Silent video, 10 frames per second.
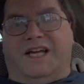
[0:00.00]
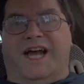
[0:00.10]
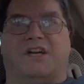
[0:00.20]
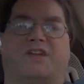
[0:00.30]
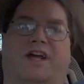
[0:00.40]

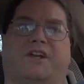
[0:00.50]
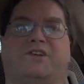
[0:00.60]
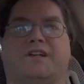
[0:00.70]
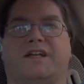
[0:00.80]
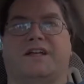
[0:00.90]
Actually, I
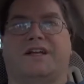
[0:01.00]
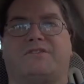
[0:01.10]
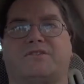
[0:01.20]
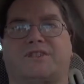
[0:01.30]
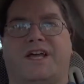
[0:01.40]
could get
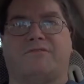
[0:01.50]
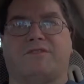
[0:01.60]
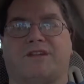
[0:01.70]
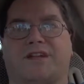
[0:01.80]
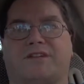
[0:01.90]
natural sanguine
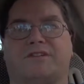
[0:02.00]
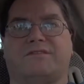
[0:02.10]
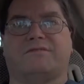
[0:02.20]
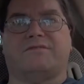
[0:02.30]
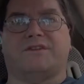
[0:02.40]
that I could,